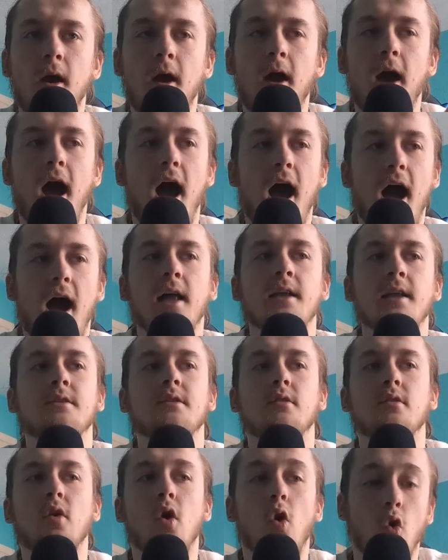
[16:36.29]
And
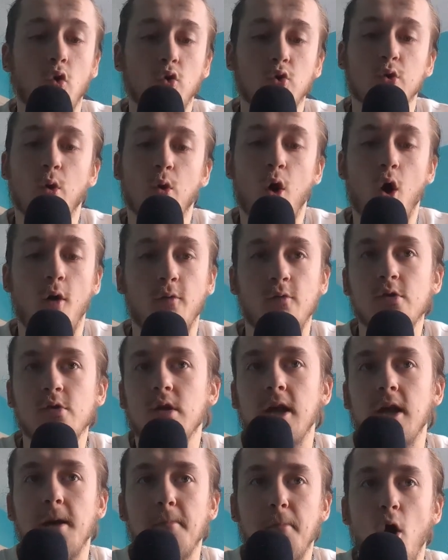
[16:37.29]
also,
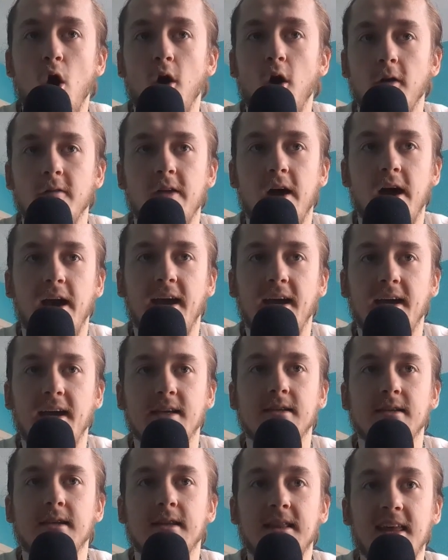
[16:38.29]
obviously, a part of that
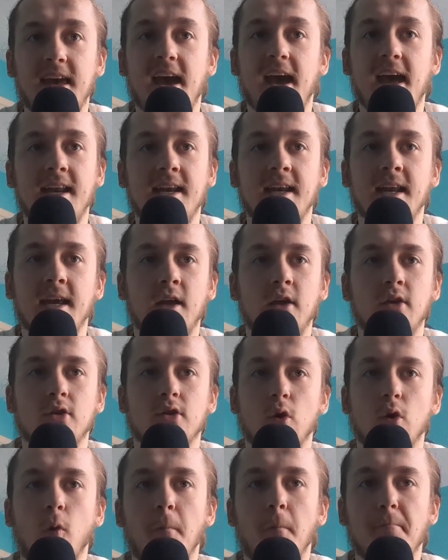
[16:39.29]
is the ending is
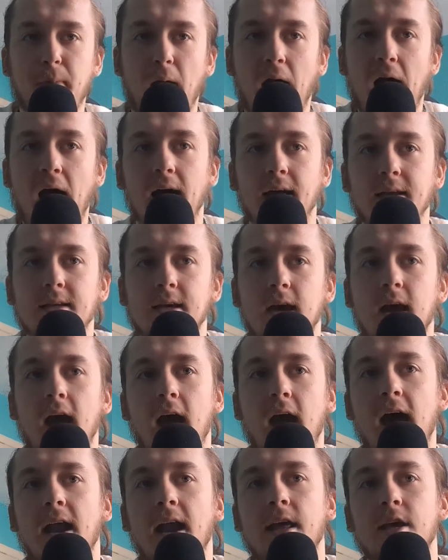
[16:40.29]
so bad
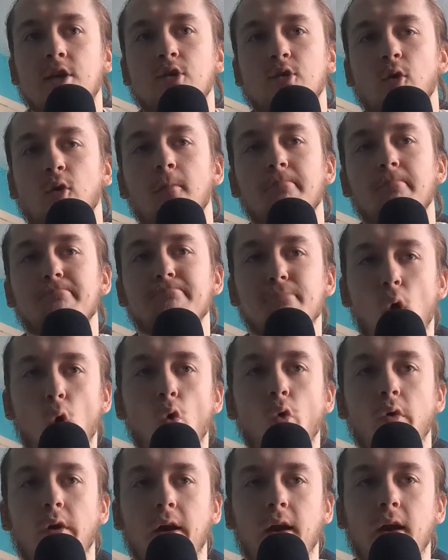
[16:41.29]
and is so
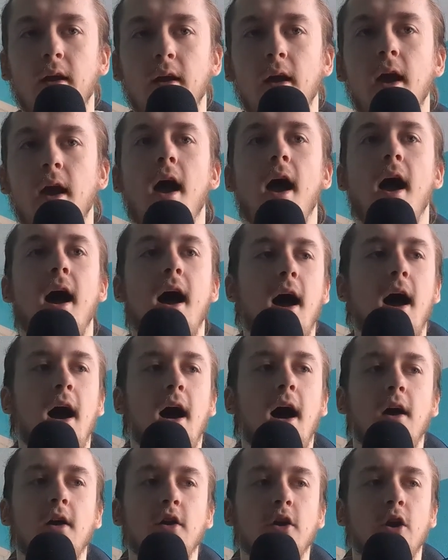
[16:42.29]
boring.
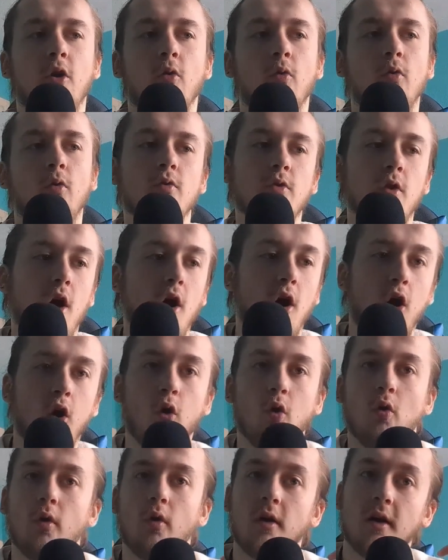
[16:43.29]
You know,
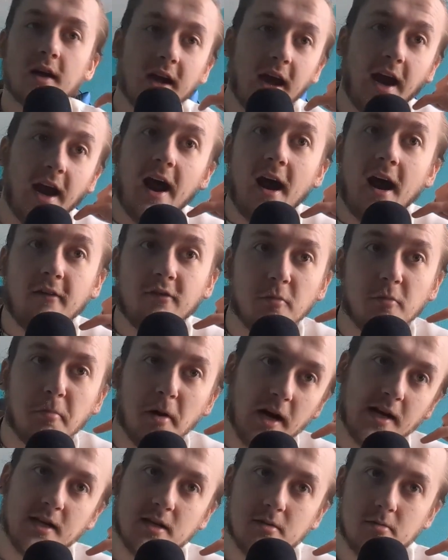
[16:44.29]
oh, can I have the
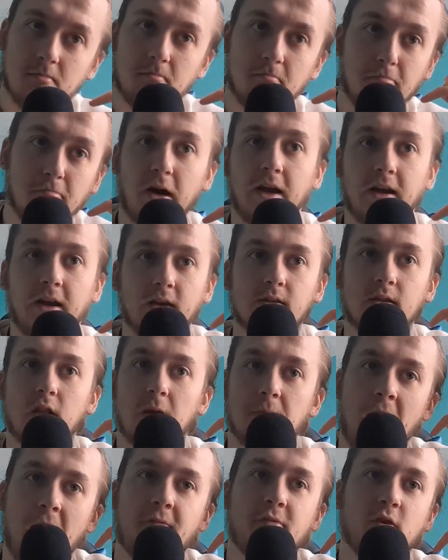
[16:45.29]
police, please? The
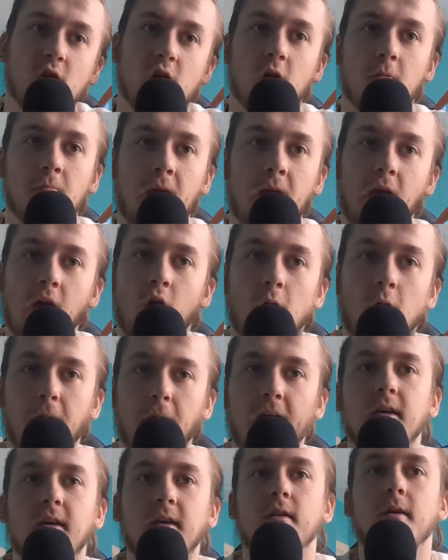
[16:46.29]
mafia are meeting up
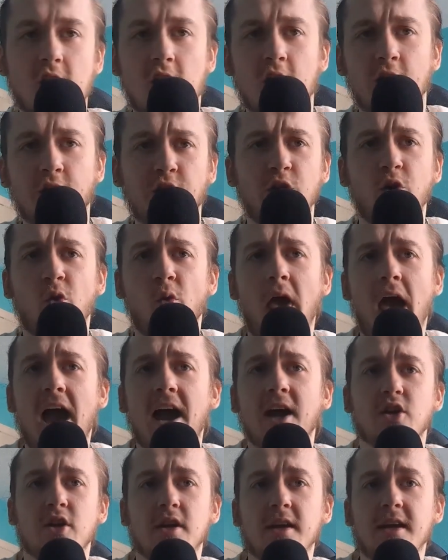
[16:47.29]
here. You don't
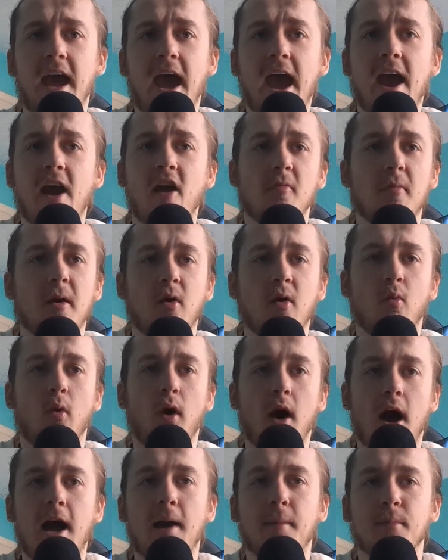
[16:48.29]
actually care about
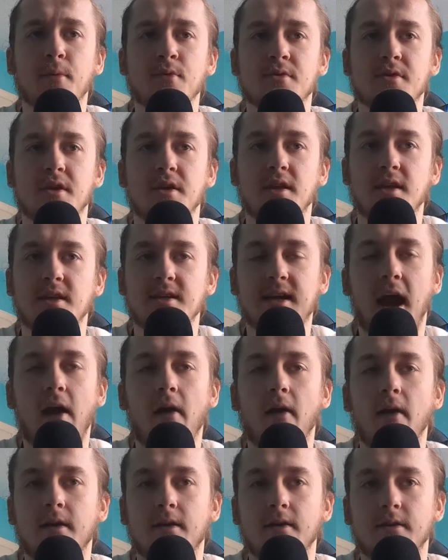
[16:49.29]
what happens to these
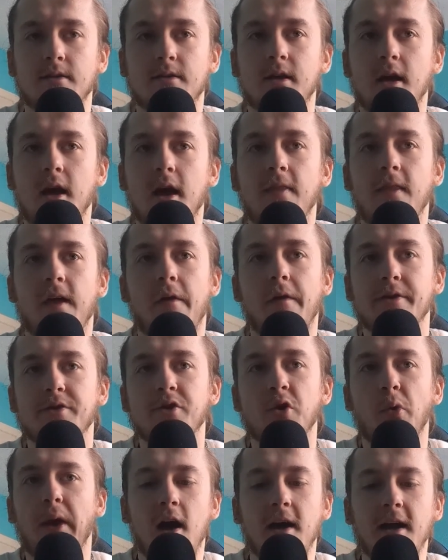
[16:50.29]
characters. There is
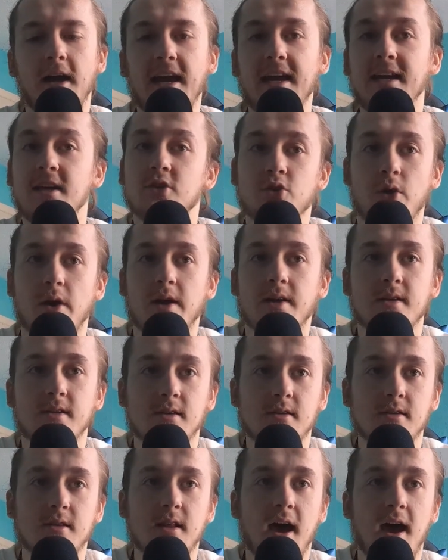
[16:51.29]
no
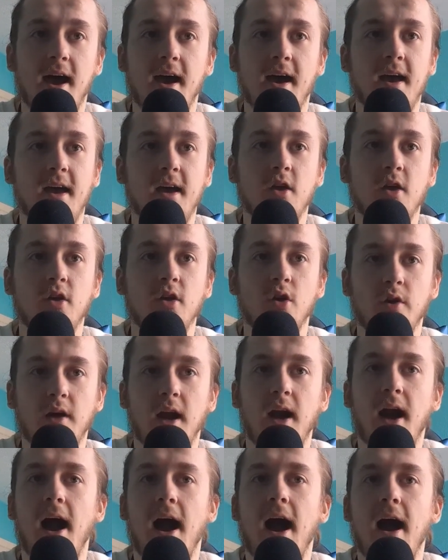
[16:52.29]
interest that you can
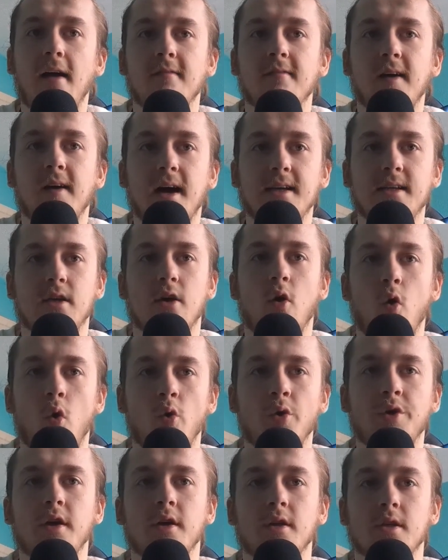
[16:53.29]
have as an
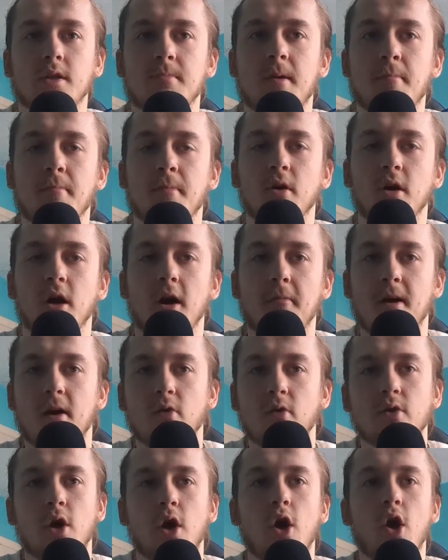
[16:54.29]
audience member
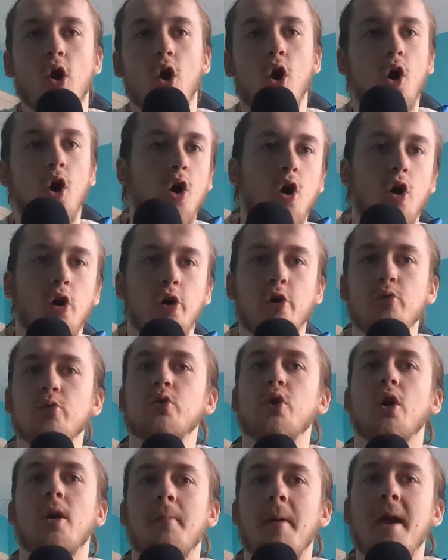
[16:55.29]
about, oh, who's
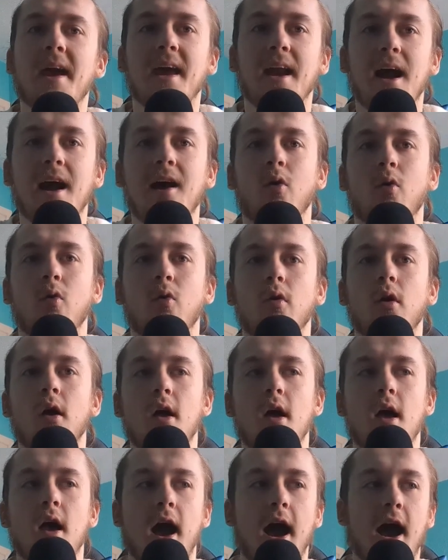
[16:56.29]
going to make it out?
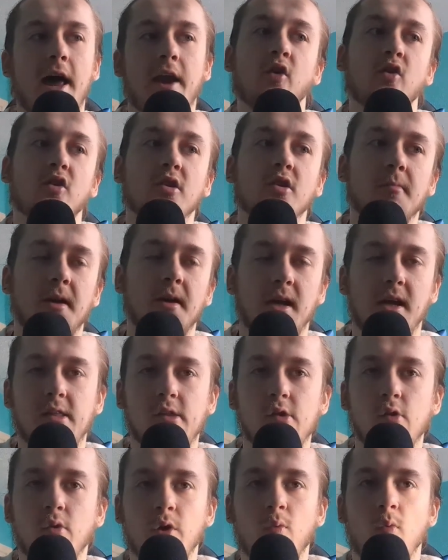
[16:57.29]
And ultimately, the
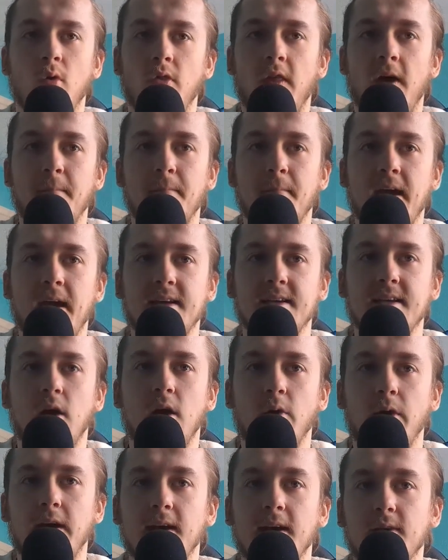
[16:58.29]
only one that makes it
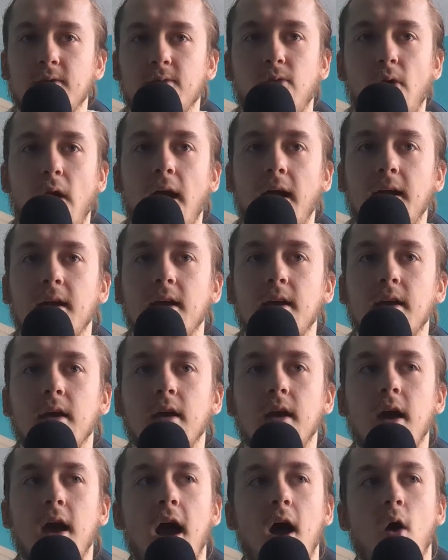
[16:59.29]
out is Frank,
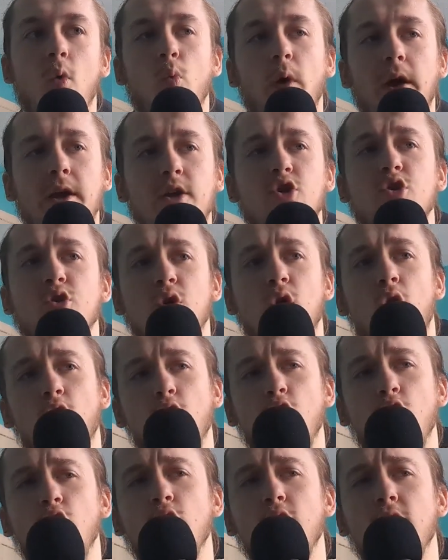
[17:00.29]
which
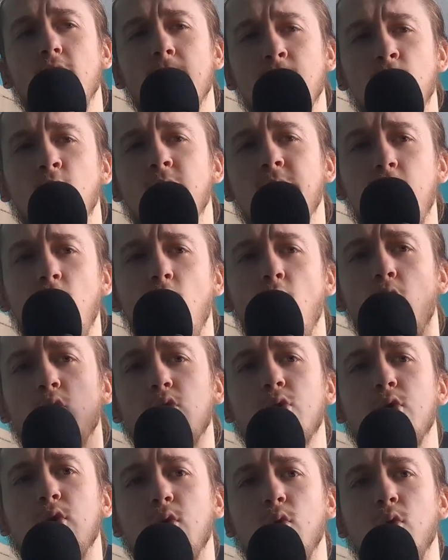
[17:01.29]
the movie
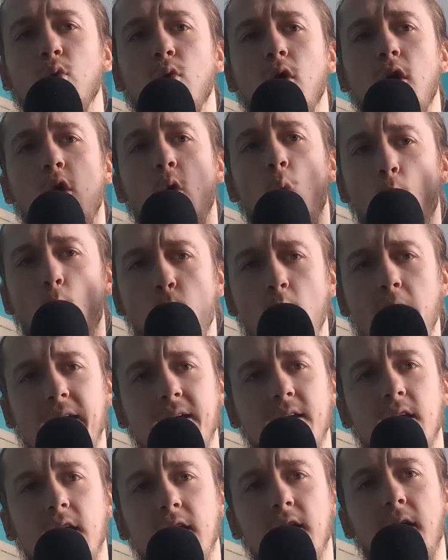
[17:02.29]
also
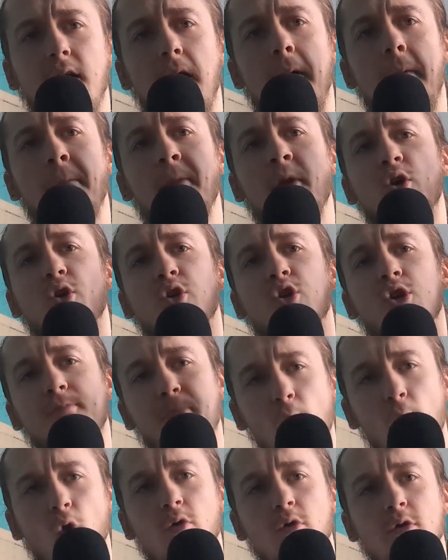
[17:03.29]
weirdly
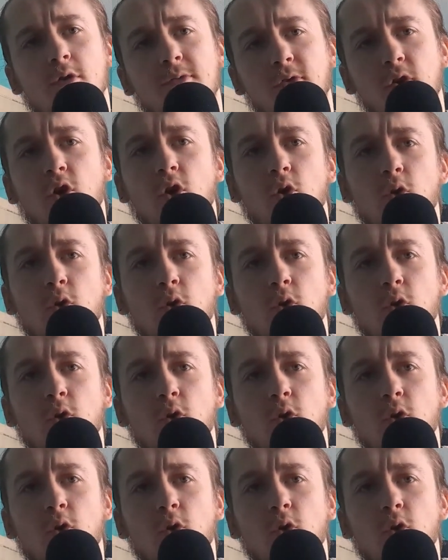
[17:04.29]
spoils for you